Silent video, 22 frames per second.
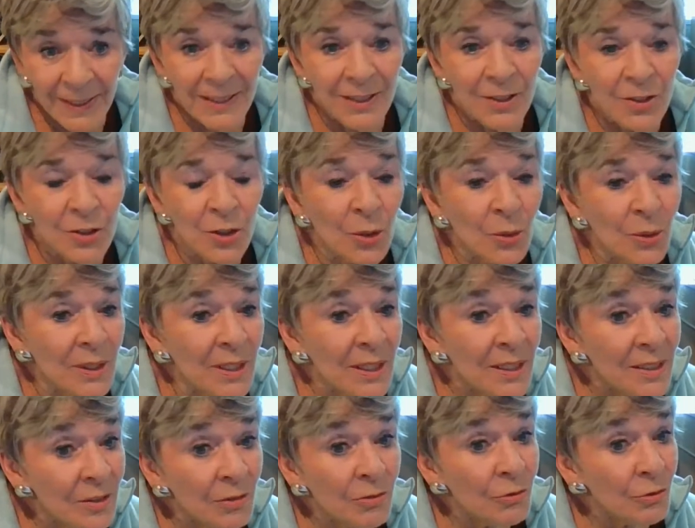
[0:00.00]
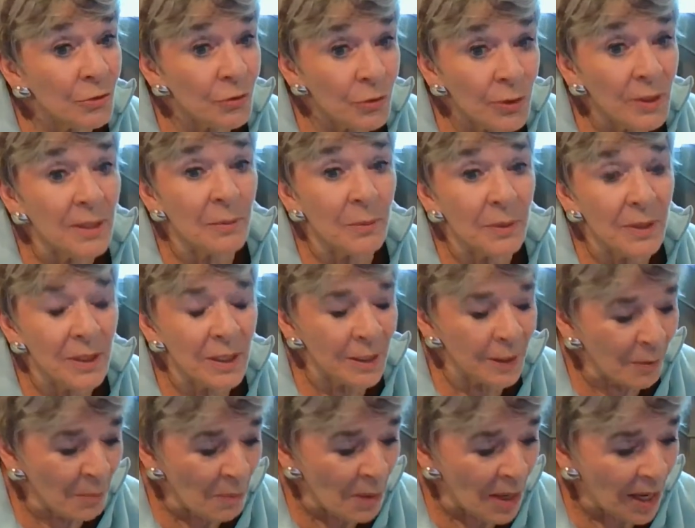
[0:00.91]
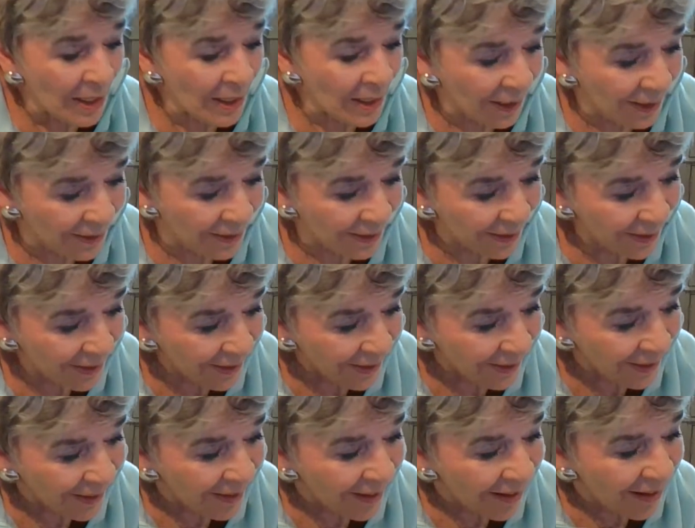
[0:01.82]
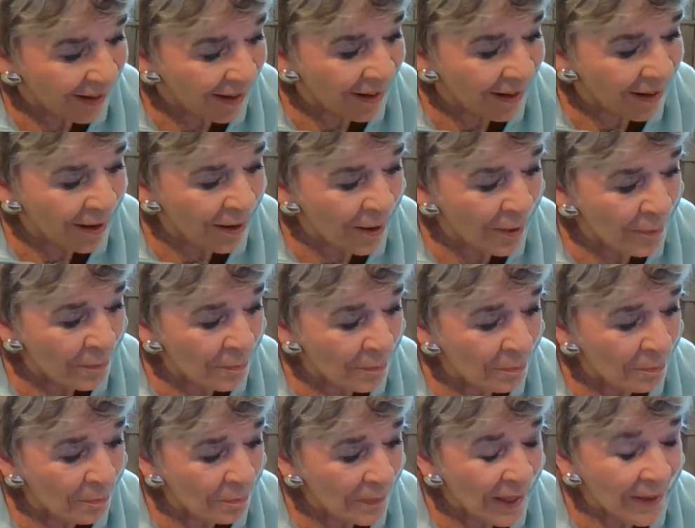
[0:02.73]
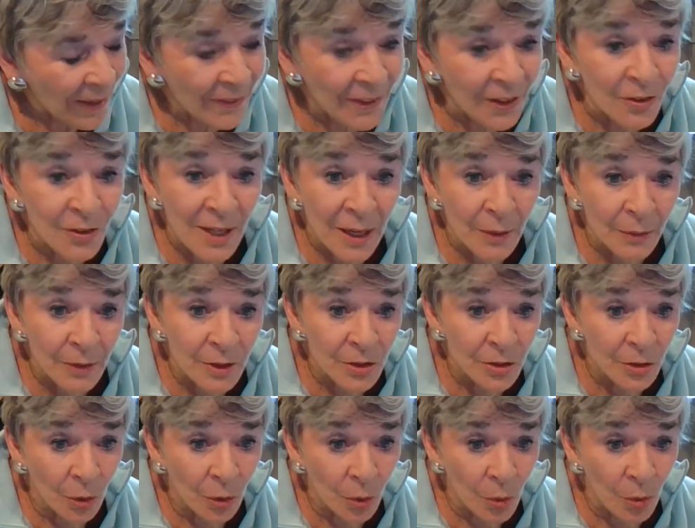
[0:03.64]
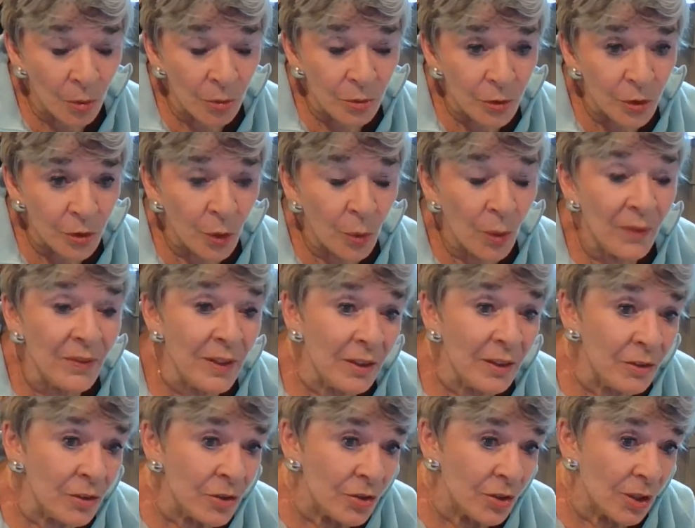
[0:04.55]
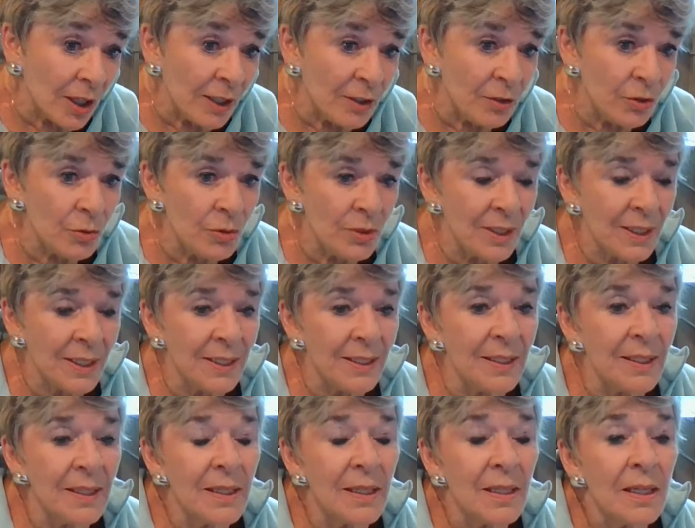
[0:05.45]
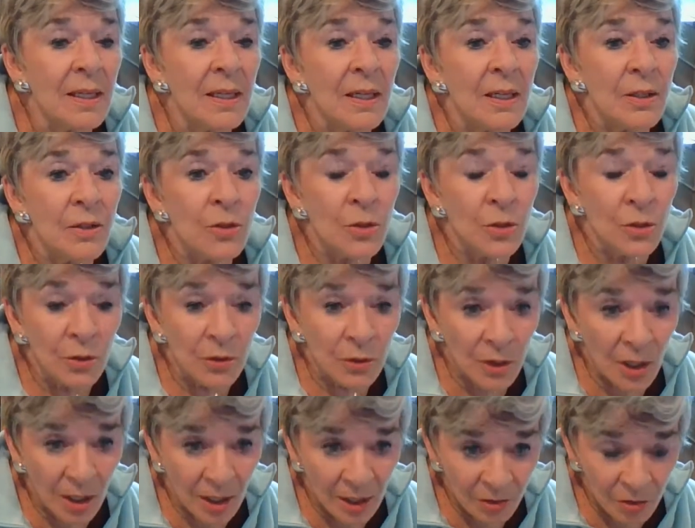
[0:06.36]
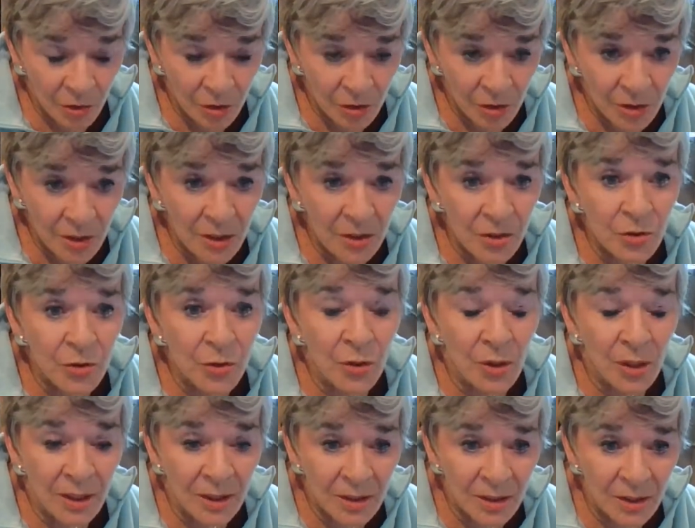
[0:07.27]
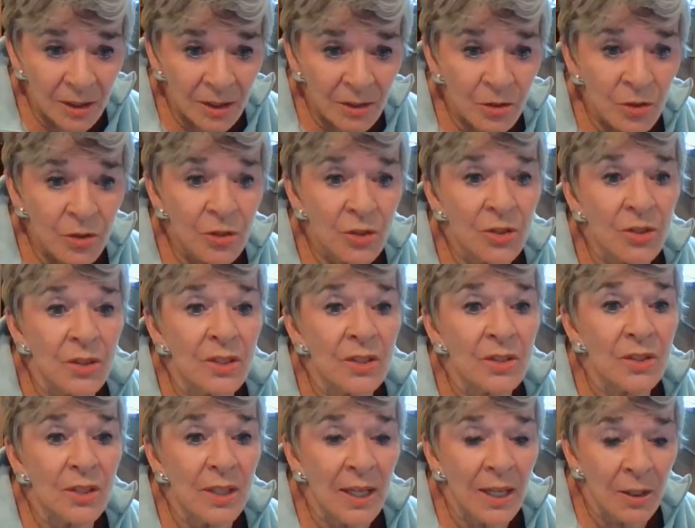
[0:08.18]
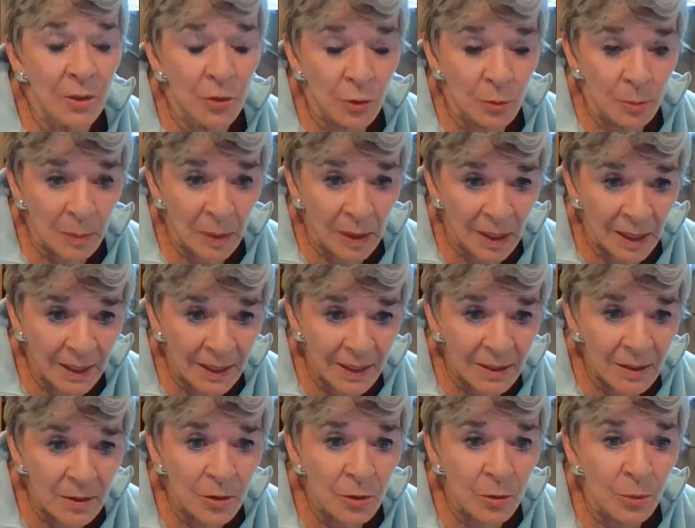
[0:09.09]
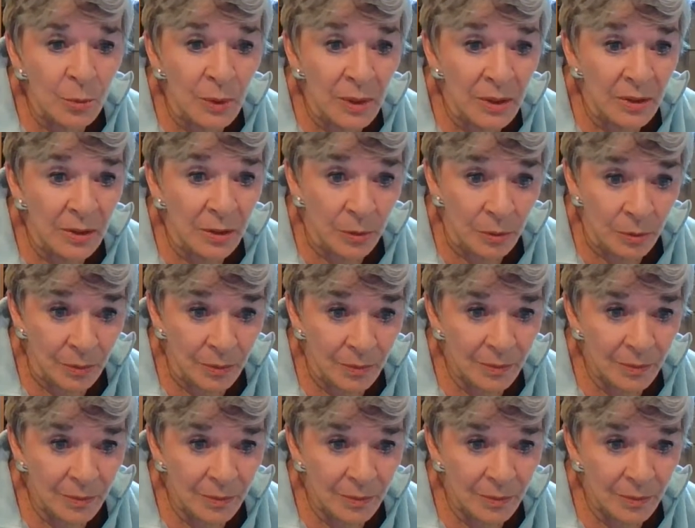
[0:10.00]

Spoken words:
So it isn't free when you come back in. And they're now a soul. So on the other side, you take your consciousness, your unconsciousness, and your mind with you.